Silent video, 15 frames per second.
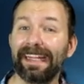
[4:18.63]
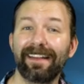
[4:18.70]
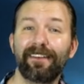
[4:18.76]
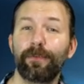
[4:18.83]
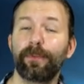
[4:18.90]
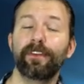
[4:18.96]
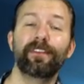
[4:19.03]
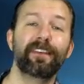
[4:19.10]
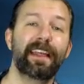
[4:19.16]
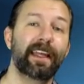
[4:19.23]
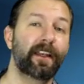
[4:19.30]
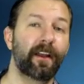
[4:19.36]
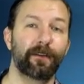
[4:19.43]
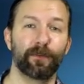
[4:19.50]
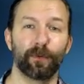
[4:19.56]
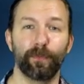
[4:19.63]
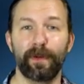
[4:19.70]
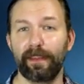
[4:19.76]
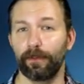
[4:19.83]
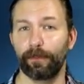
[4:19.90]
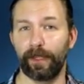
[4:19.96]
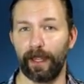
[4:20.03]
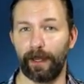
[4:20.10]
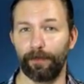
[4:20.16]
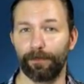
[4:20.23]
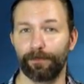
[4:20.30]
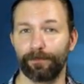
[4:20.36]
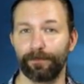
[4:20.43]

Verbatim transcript: into the skin of a rhythm game,